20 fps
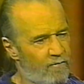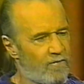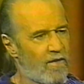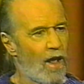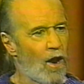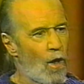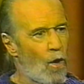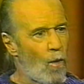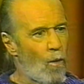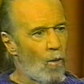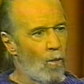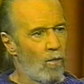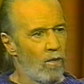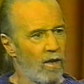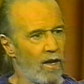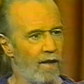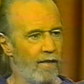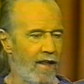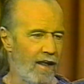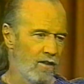fellow."
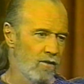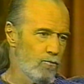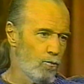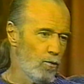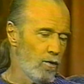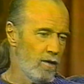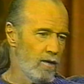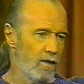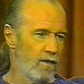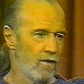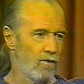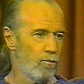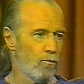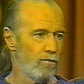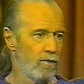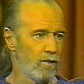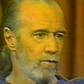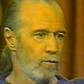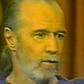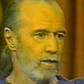And that's what it is,
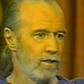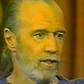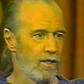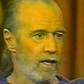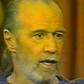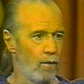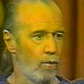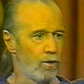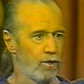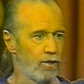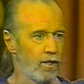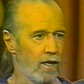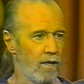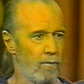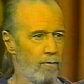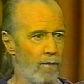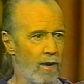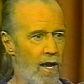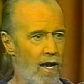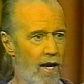really, when you get what you're
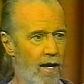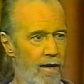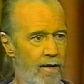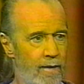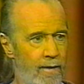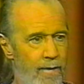getting back.